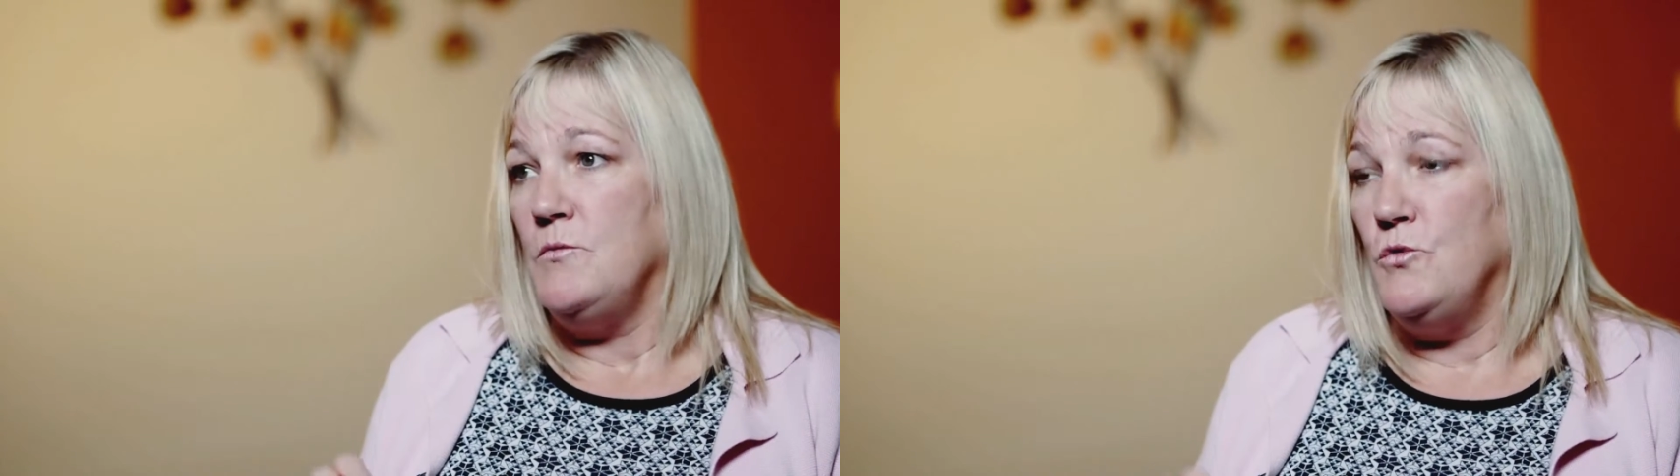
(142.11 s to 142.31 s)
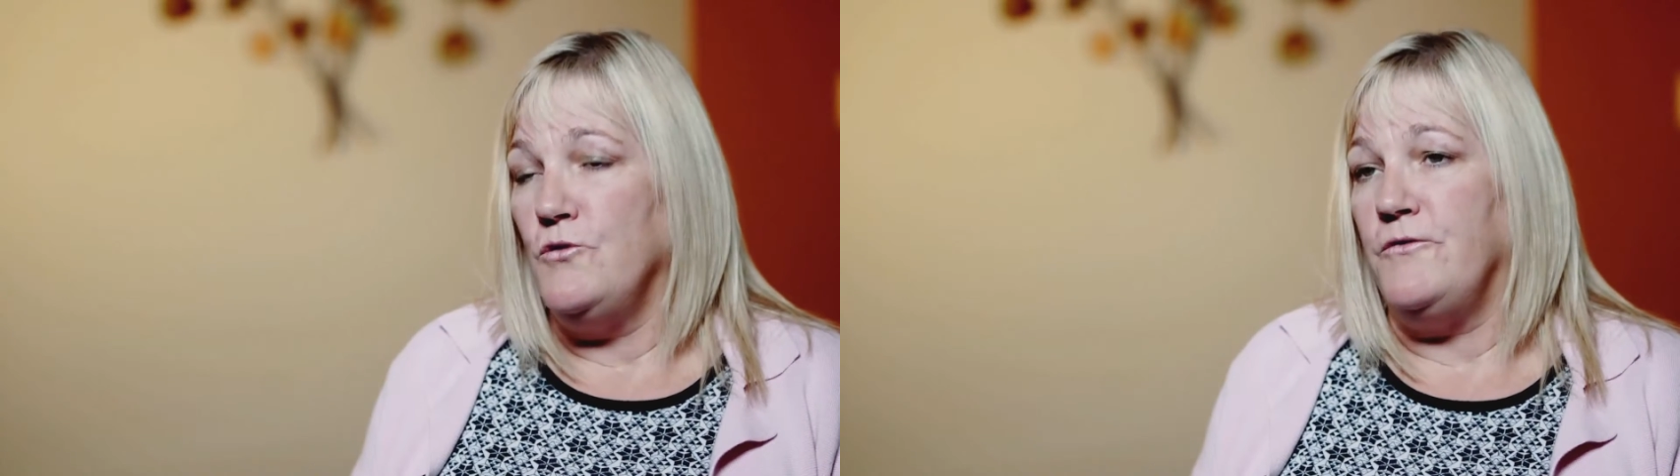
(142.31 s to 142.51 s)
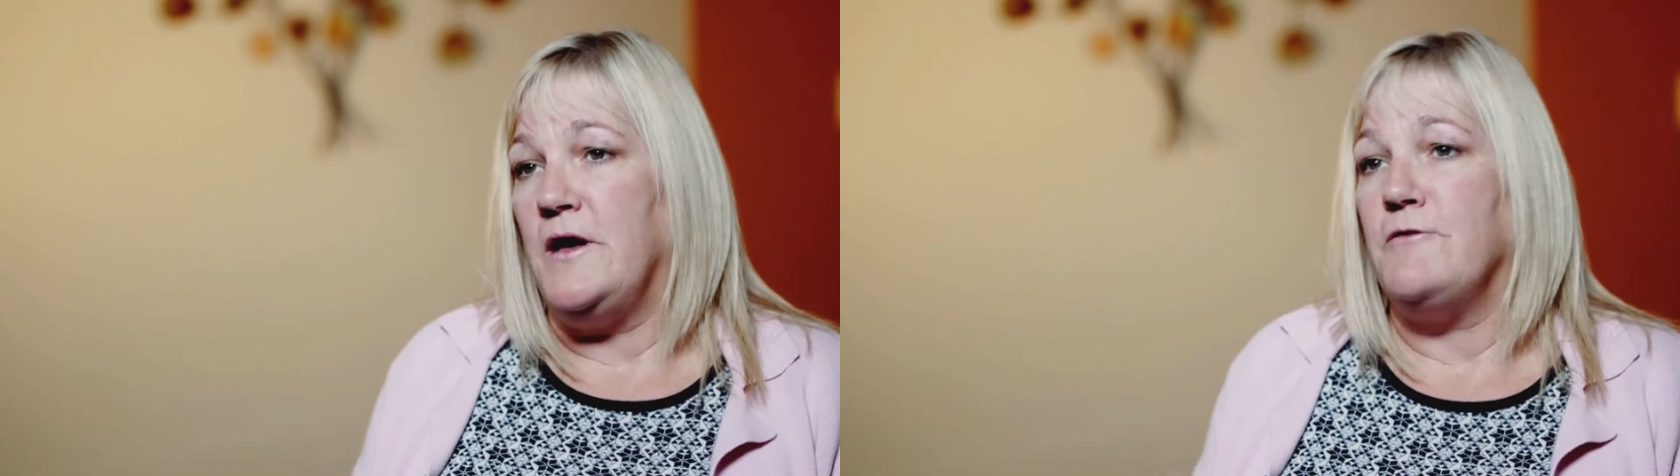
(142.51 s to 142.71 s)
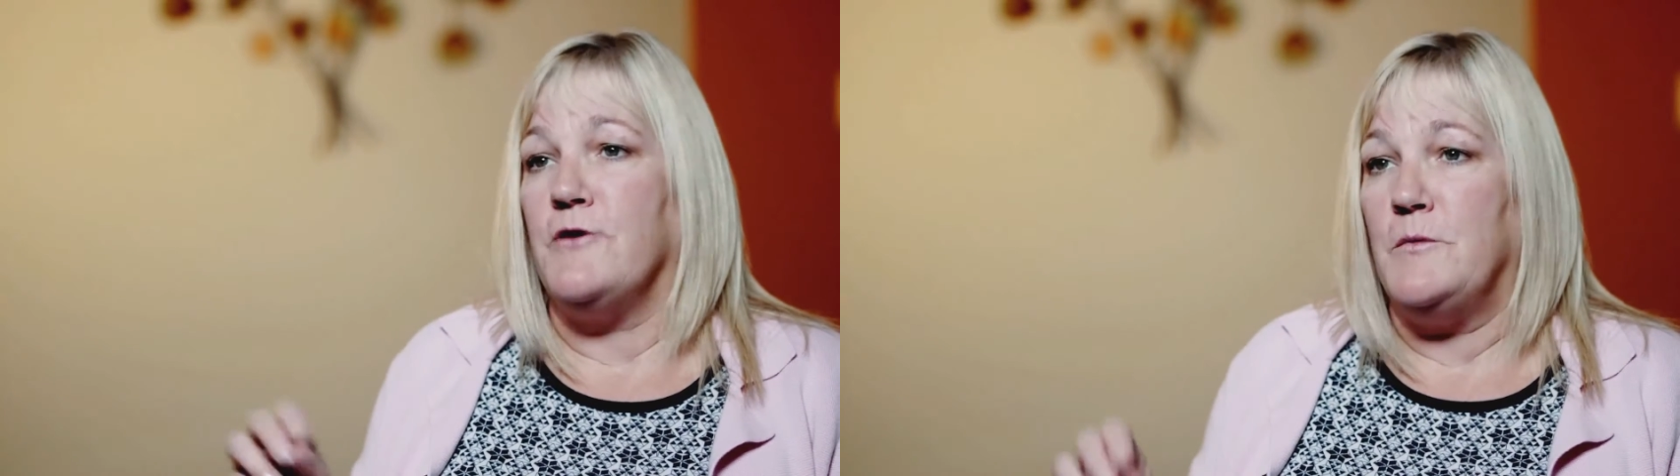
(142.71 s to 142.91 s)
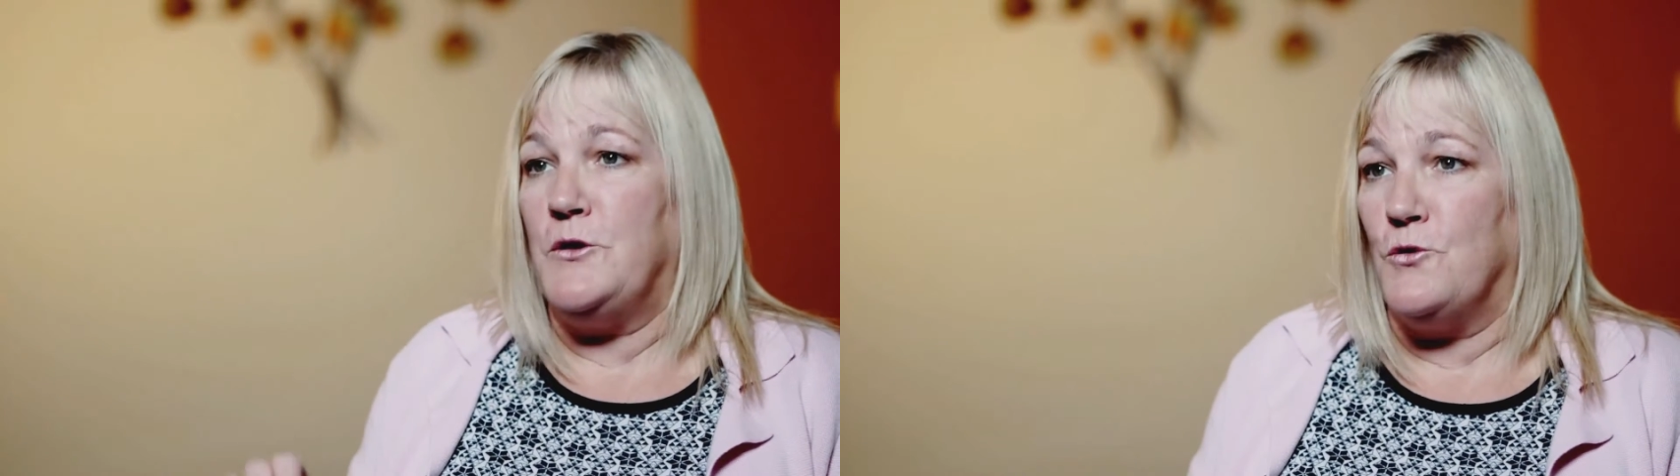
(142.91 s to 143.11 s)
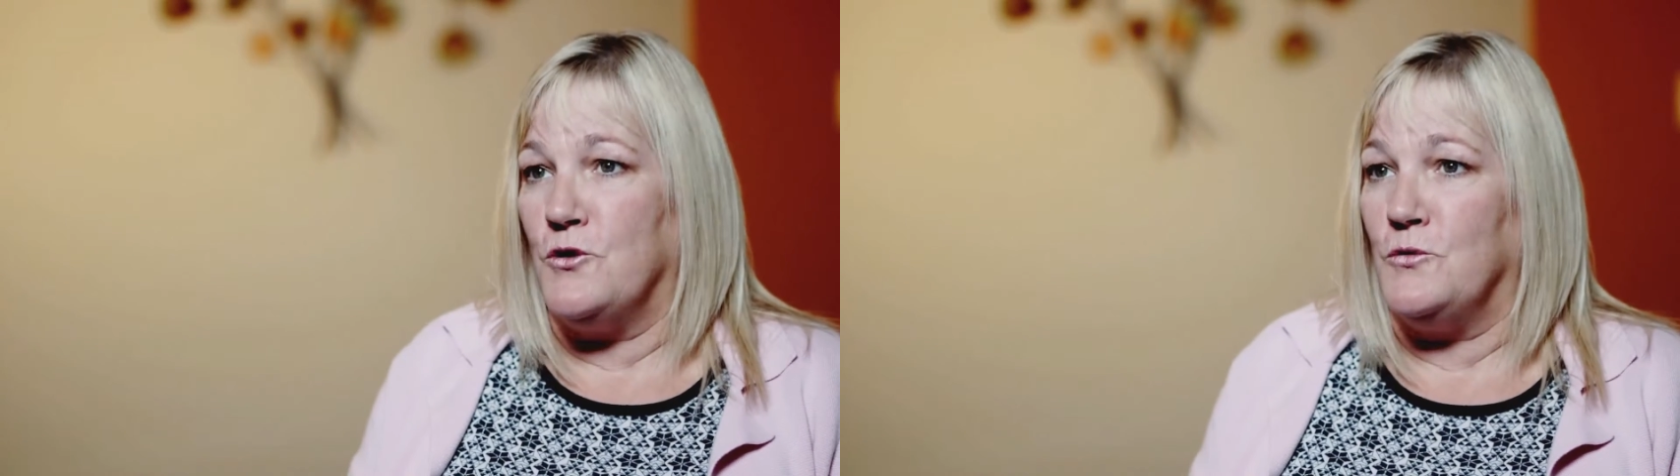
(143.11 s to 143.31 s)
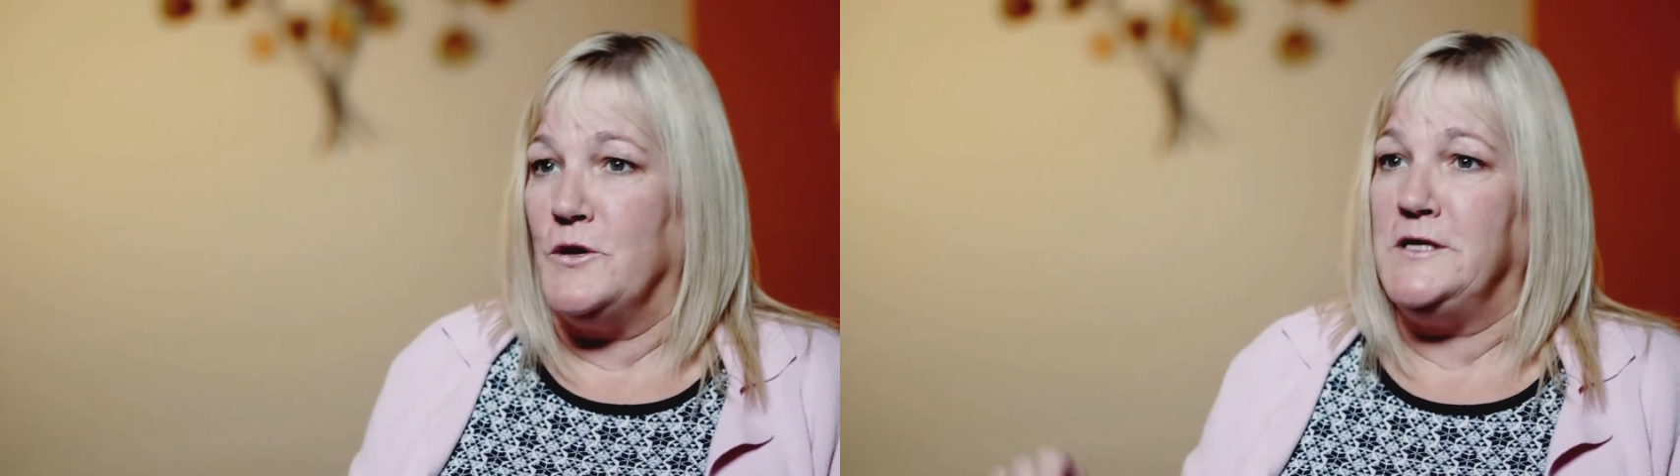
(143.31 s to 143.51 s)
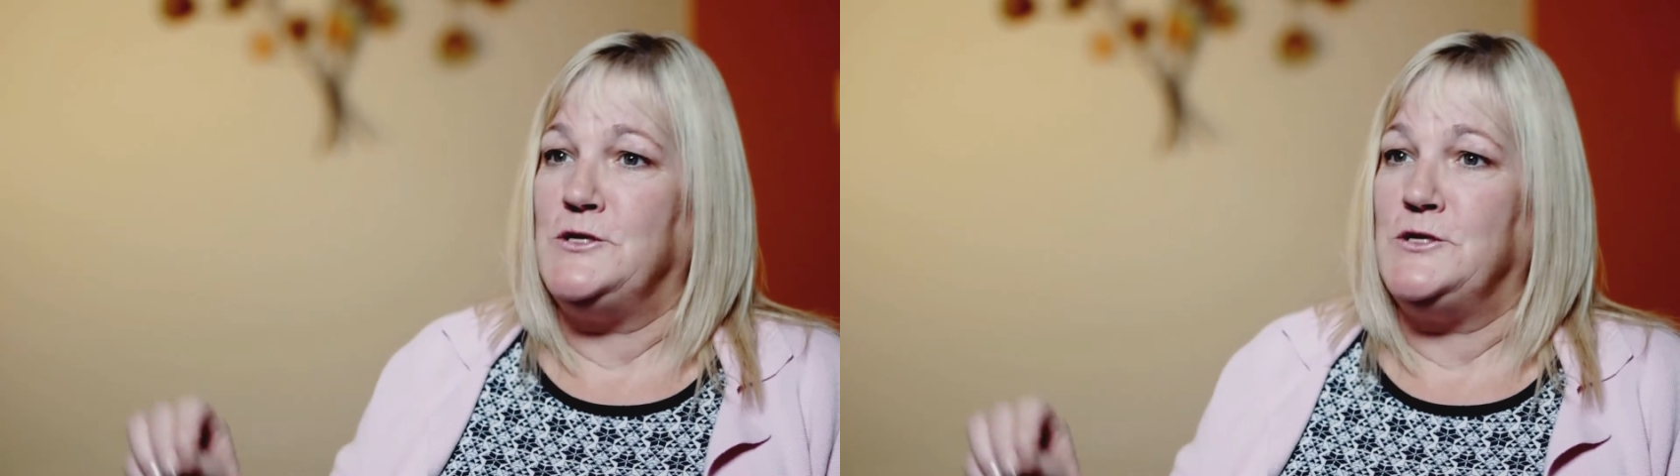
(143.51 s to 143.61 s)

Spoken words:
moving from a Norwood